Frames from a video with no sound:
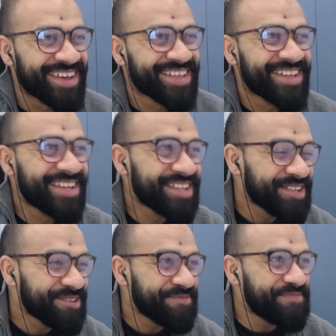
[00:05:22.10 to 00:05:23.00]

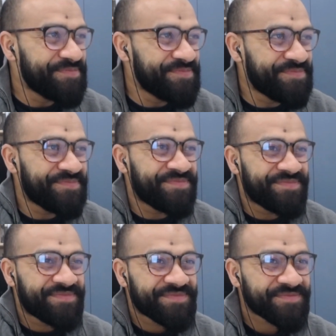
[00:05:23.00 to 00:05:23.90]

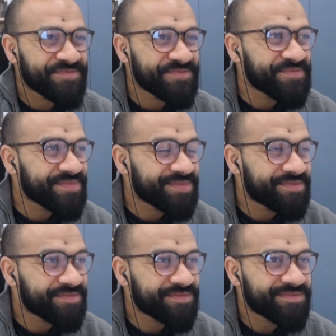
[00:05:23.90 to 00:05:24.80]

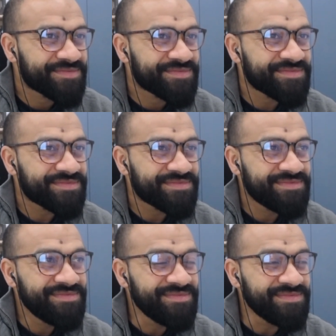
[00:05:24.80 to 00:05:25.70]

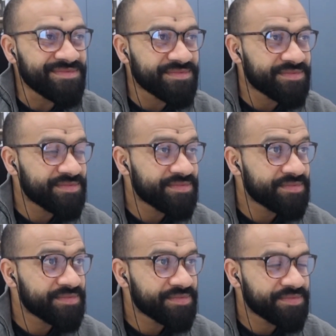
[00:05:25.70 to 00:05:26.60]

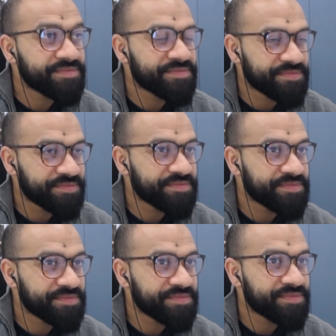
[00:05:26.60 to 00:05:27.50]

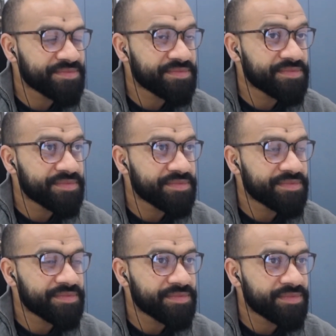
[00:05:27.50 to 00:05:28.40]

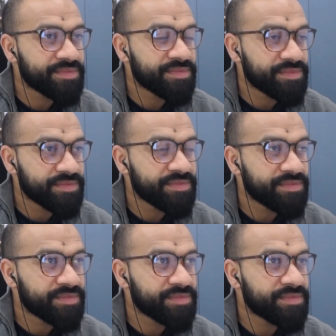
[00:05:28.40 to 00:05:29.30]

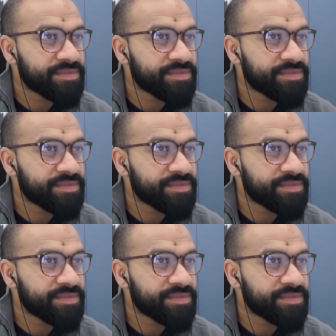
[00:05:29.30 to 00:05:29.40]
The person shown says nothing.